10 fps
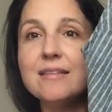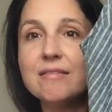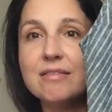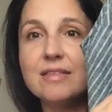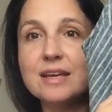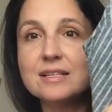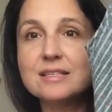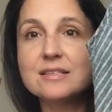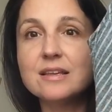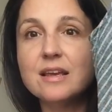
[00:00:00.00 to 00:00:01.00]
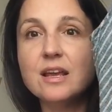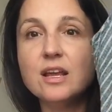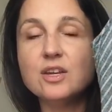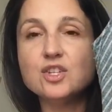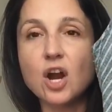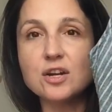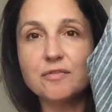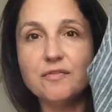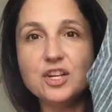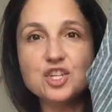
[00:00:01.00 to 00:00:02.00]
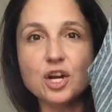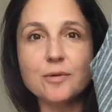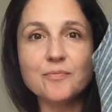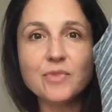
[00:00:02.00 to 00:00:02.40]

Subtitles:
this dart feature.